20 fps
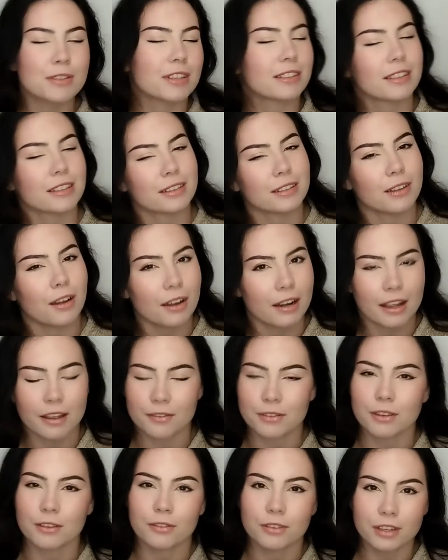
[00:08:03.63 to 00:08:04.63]
music did not
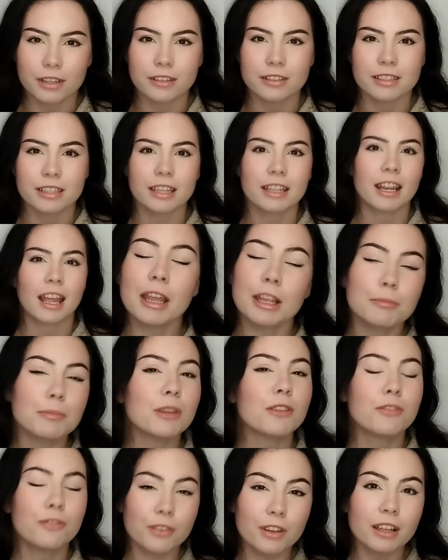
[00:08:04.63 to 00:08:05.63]
have the feels. It made
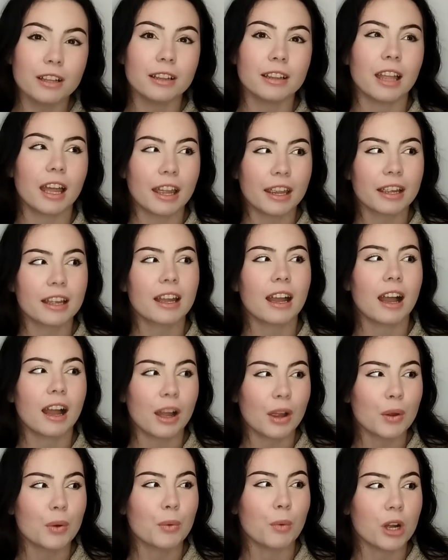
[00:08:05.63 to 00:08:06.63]
me feel like
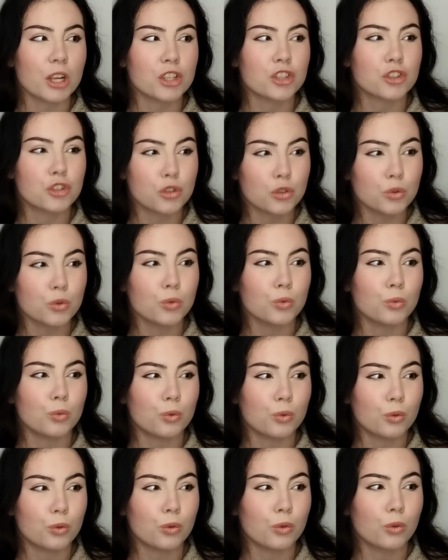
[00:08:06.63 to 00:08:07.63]
I want to